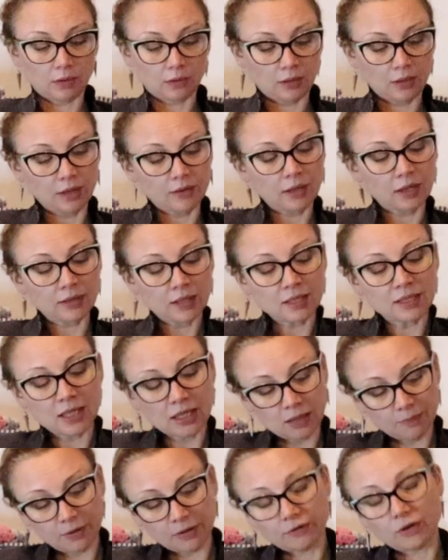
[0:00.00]
I
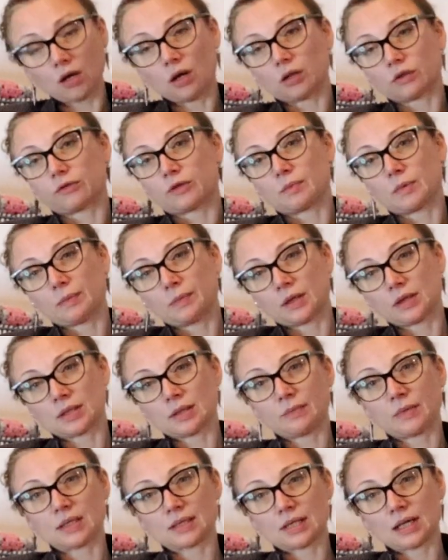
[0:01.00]
take a bit of heart from it
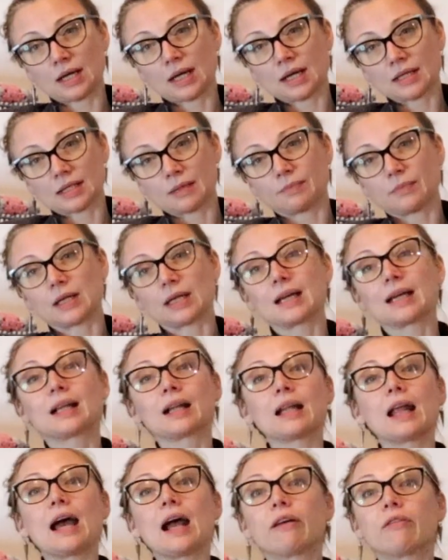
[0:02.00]
because it means that it hasn't been
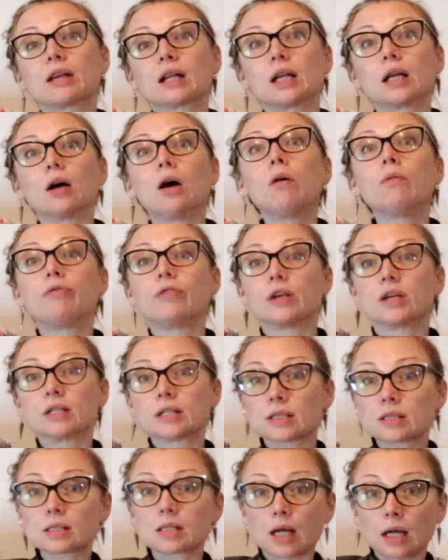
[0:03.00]
glaringly
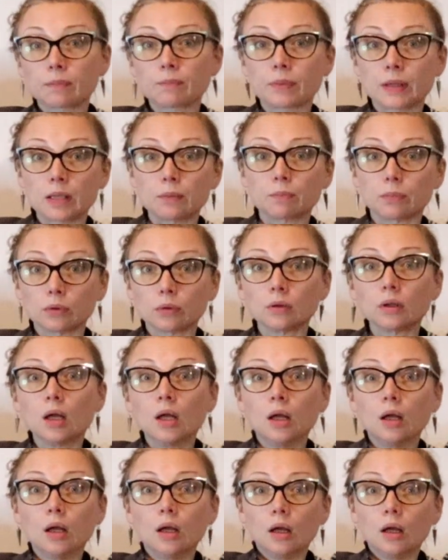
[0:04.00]
obvious that people